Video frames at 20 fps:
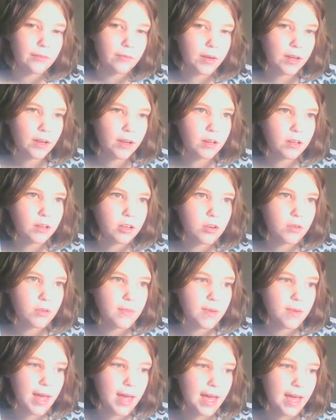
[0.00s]
went on
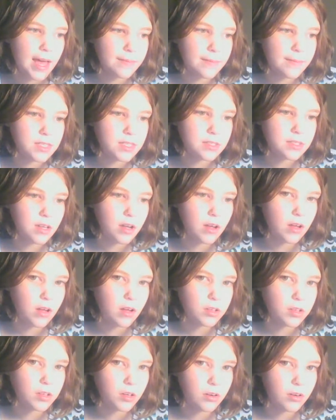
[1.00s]
Google Maps, saw
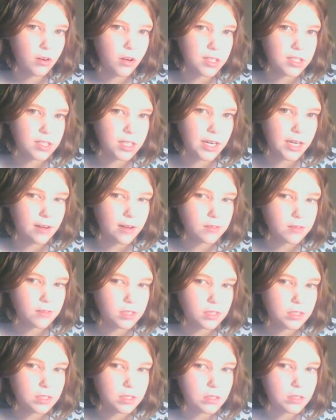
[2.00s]
your haunted
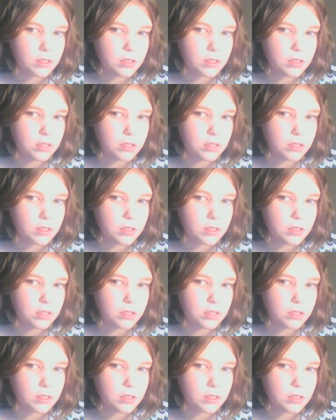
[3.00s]
house.